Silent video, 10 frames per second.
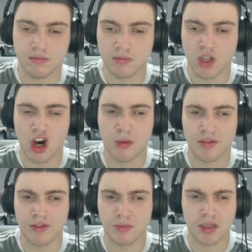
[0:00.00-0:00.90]
No,
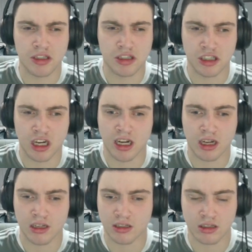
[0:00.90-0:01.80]
but for me, it's I
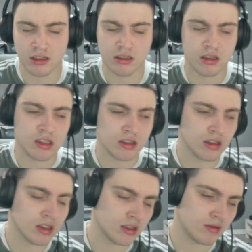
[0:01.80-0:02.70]
think it's
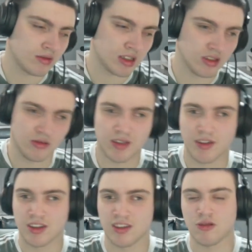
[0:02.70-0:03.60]
not even
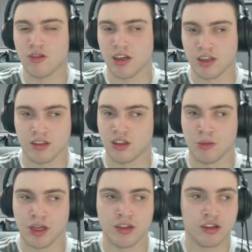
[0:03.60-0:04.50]
a title. I think it's a
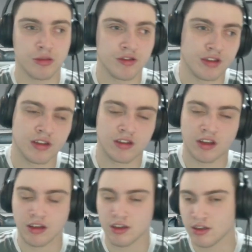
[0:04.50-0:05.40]
debate. To be fair, I
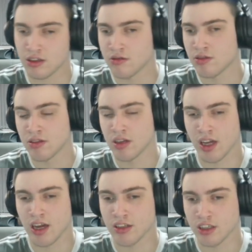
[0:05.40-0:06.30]
think the
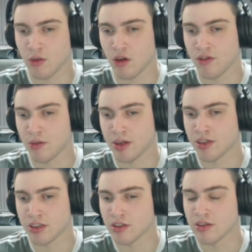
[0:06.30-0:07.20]
guys come off the
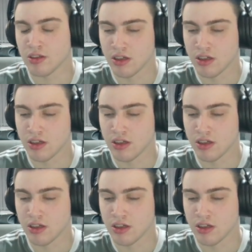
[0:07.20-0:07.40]
bench and